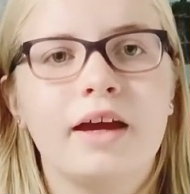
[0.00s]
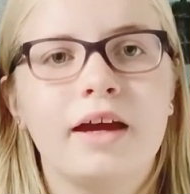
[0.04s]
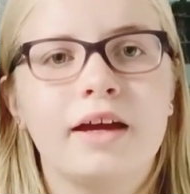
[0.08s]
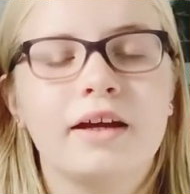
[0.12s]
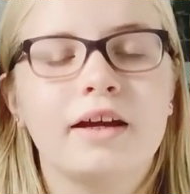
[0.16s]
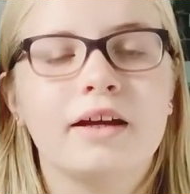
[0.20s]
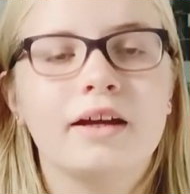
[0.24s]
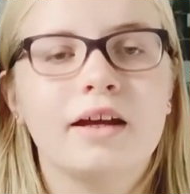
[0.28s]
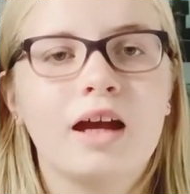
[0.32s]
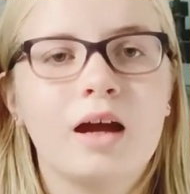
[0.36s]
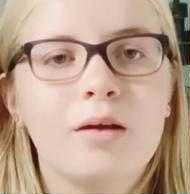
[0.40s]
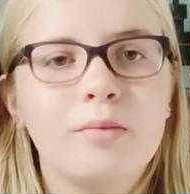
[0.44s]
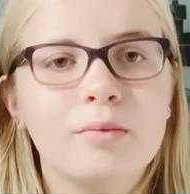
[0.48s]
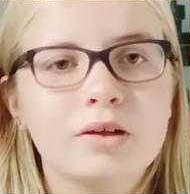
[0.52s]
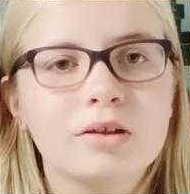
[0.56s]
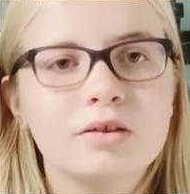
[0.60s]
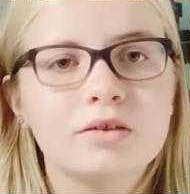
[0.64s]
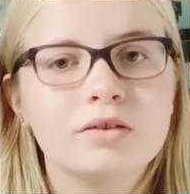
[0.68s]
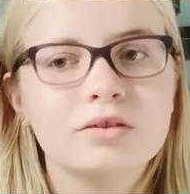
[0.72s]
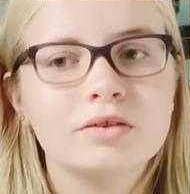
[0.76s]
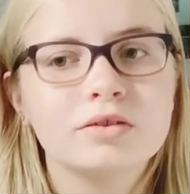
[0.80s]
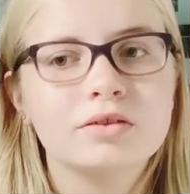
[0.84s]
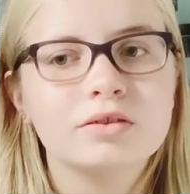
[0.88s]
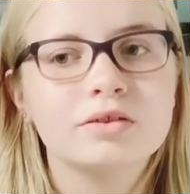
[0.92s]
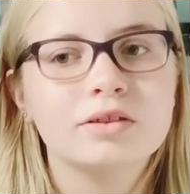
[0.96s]

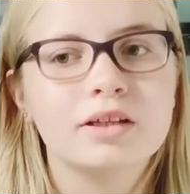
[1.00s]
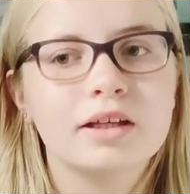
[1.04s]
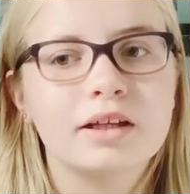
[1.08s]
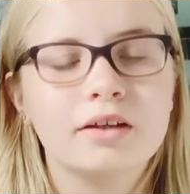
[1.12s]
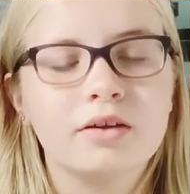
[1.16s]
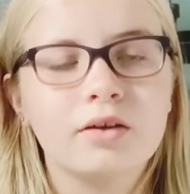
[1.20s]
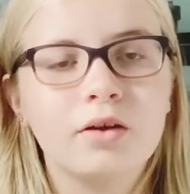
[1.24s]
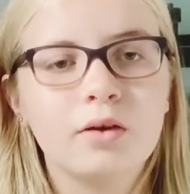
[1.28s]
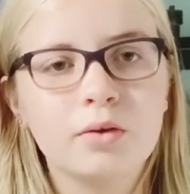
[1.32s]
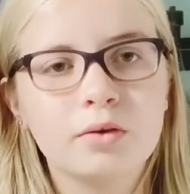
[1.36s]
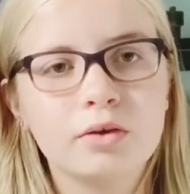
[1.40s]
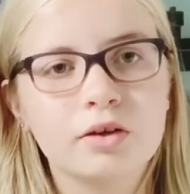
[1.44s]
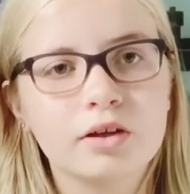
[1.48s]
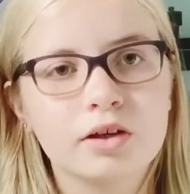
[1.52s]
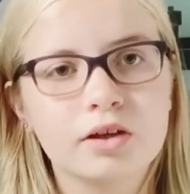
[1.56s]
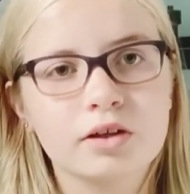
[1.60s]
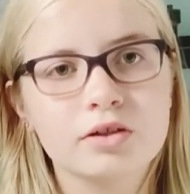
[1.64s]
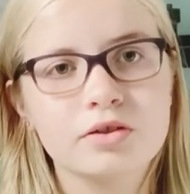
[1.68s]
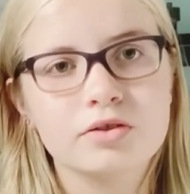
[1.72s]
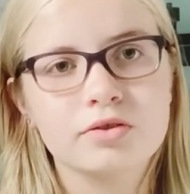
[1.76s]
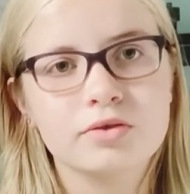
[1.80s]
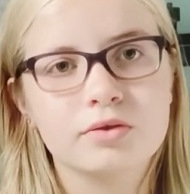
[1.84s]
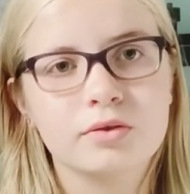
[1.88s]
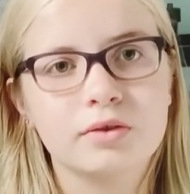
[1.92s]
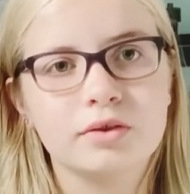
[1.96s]
chemicals and odor
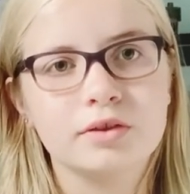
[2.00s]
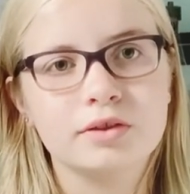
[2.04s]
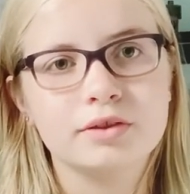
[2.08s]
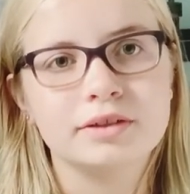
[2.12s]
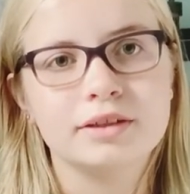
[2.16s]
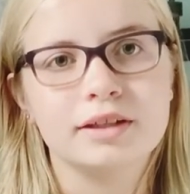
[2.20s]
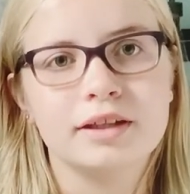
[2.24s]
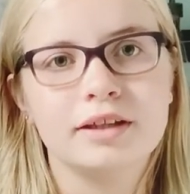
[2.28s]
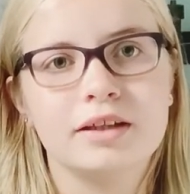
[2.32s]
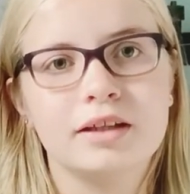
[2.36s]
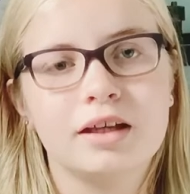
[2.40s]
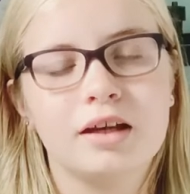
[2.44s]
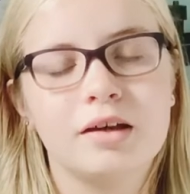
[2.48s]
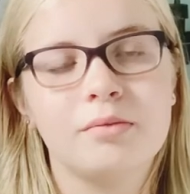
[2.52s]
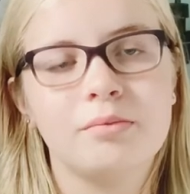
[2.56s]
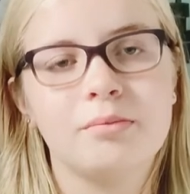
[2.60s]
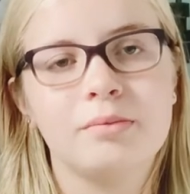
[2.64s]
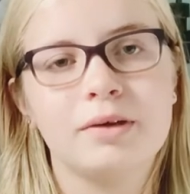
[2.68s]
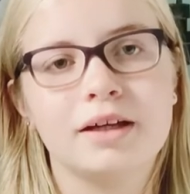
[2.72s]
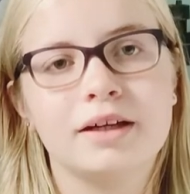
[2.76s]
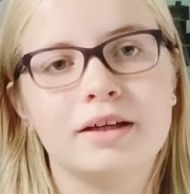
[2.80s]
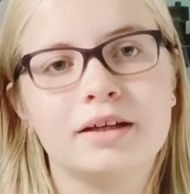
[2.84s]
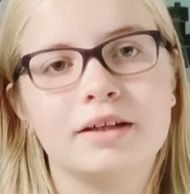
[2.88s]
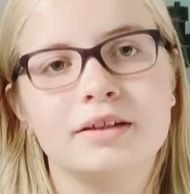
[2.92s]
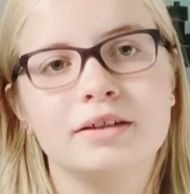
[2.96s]
controls in them
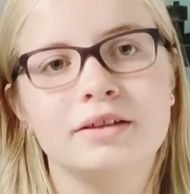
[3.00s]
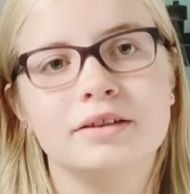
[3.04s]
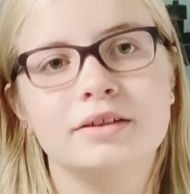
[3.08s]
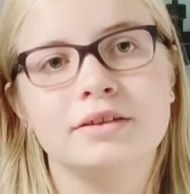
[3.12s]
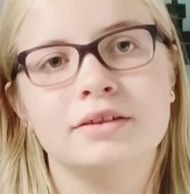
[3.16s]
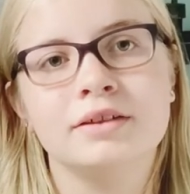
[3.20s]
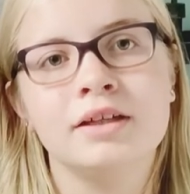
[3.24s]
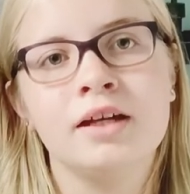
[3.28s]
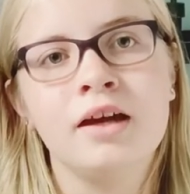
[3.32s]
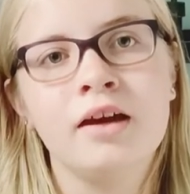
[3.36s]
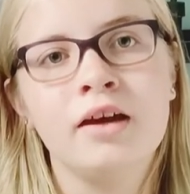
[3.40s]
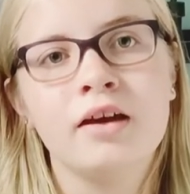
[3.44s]
because